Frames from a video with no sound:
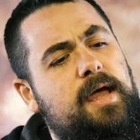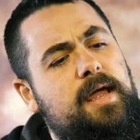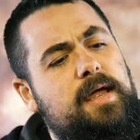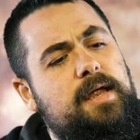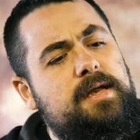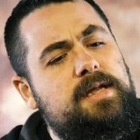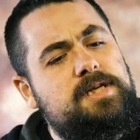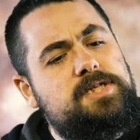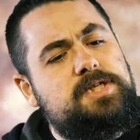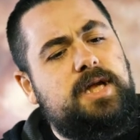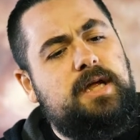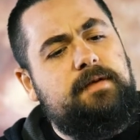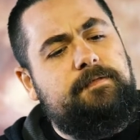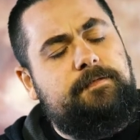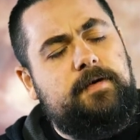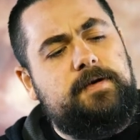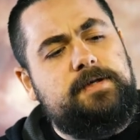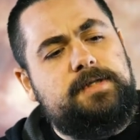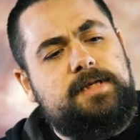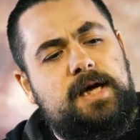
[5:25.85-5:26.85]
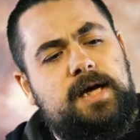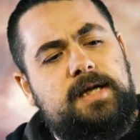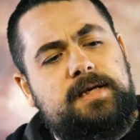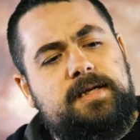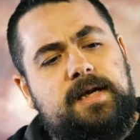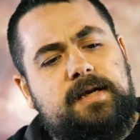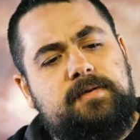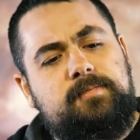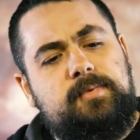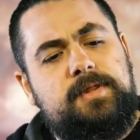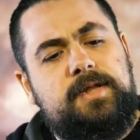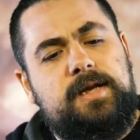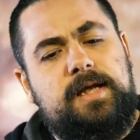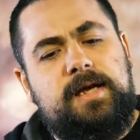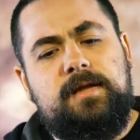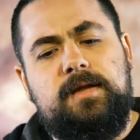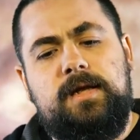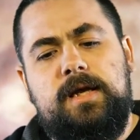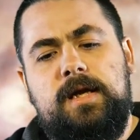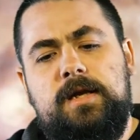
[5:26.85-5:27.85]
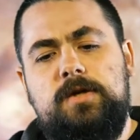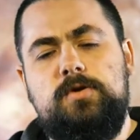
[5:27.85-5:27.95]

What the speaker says: initiate first contact with an alien,